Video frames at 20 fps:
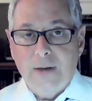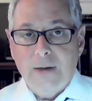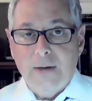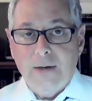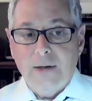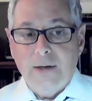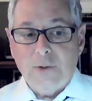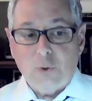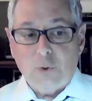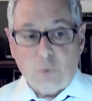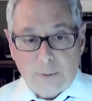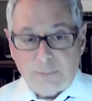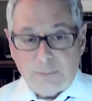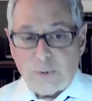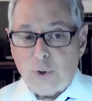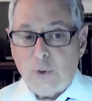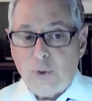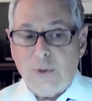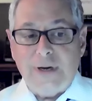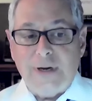
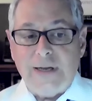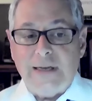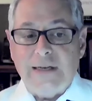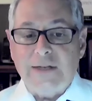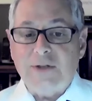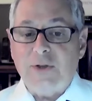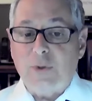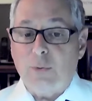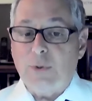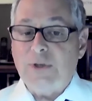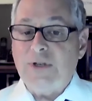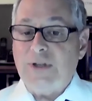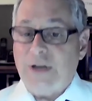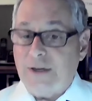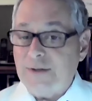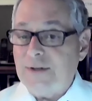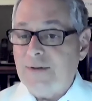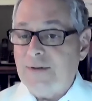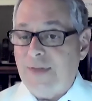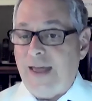Scripture is the
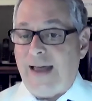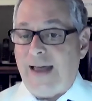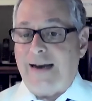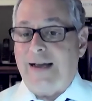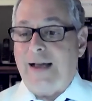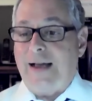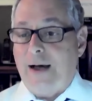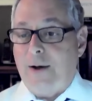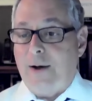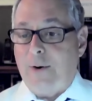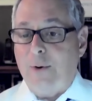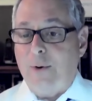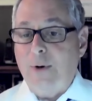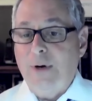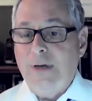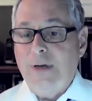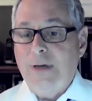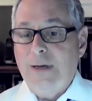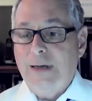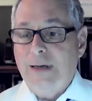result of that encounter,
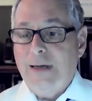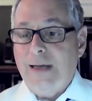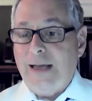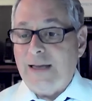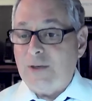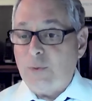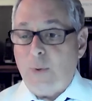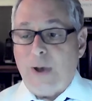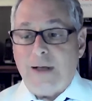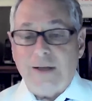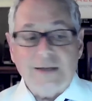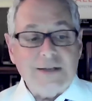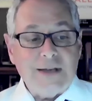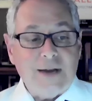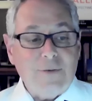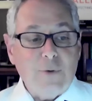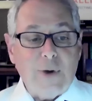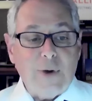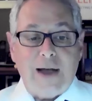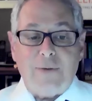as well as
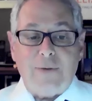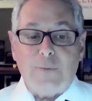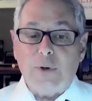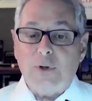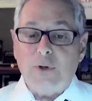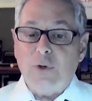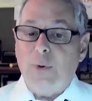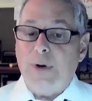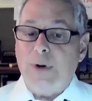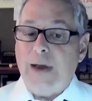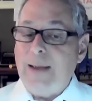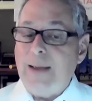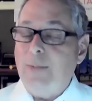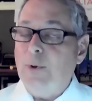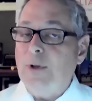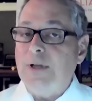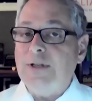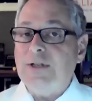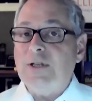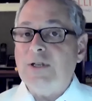every effort to
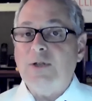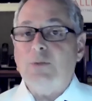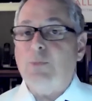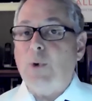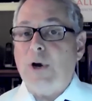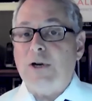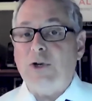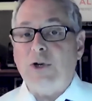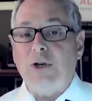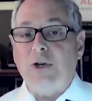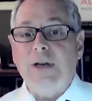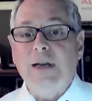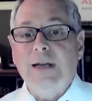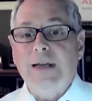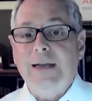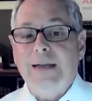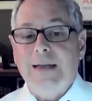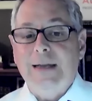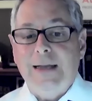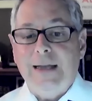enable its expression
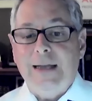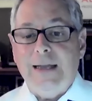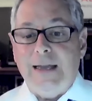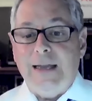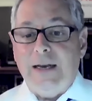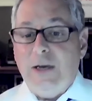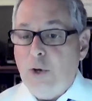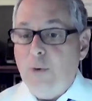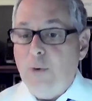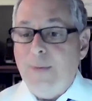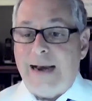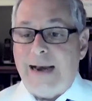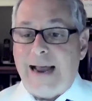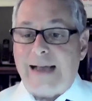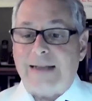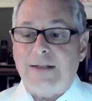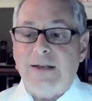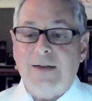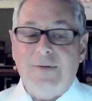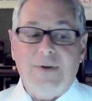in human
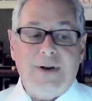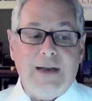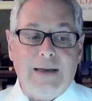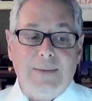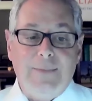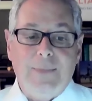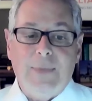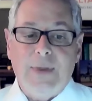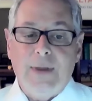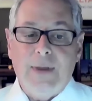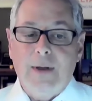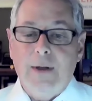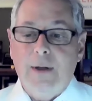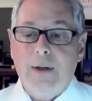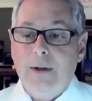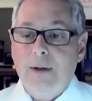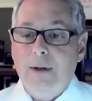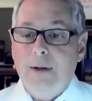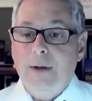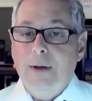activity.
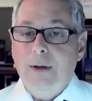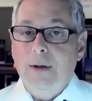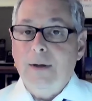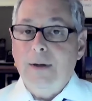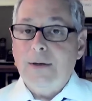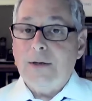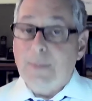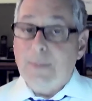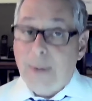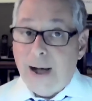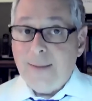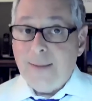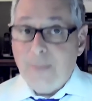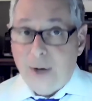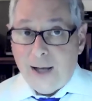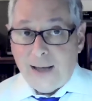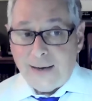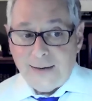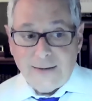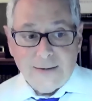To my
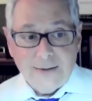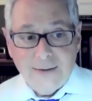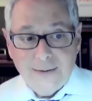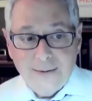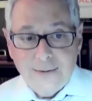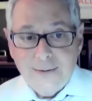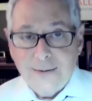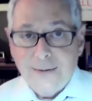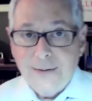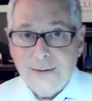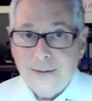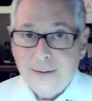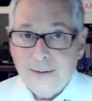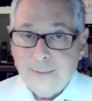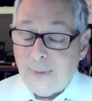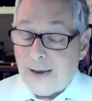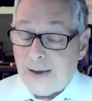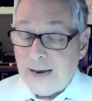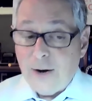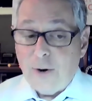mind,
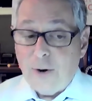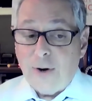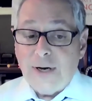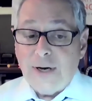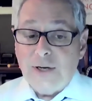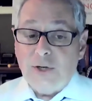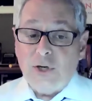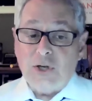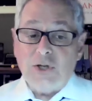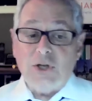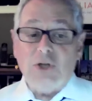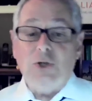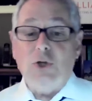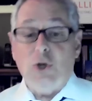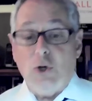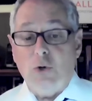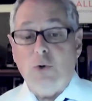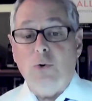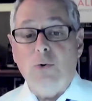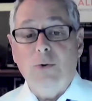my heritage as a
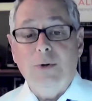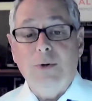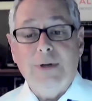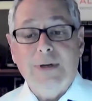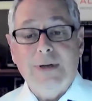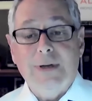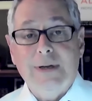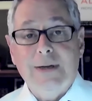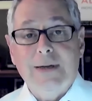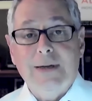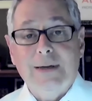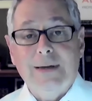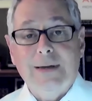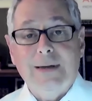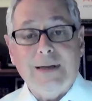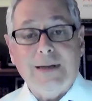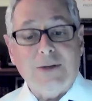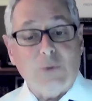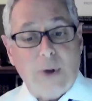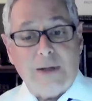Jew,
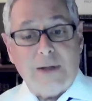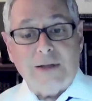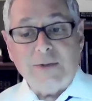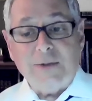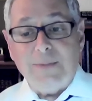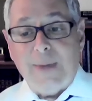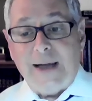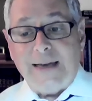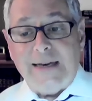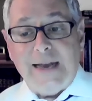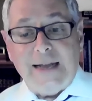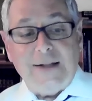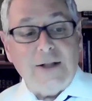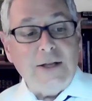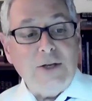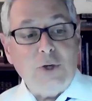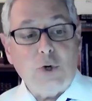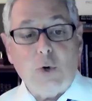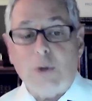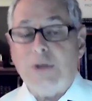as well as my daily
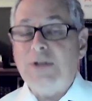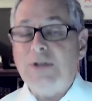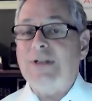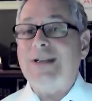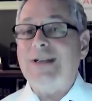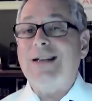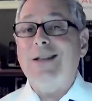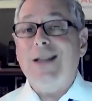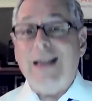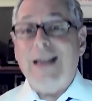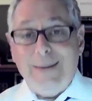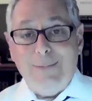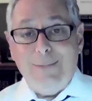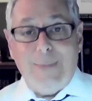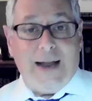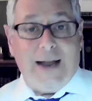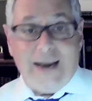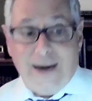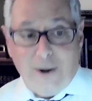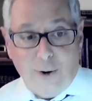choice to claim
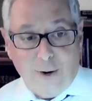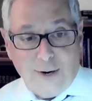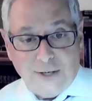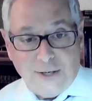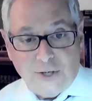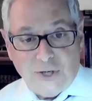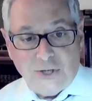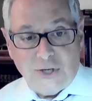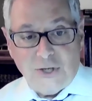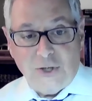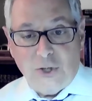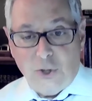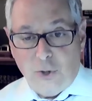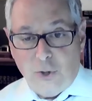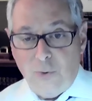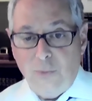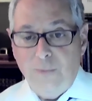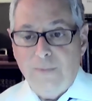my heritage as a Jew,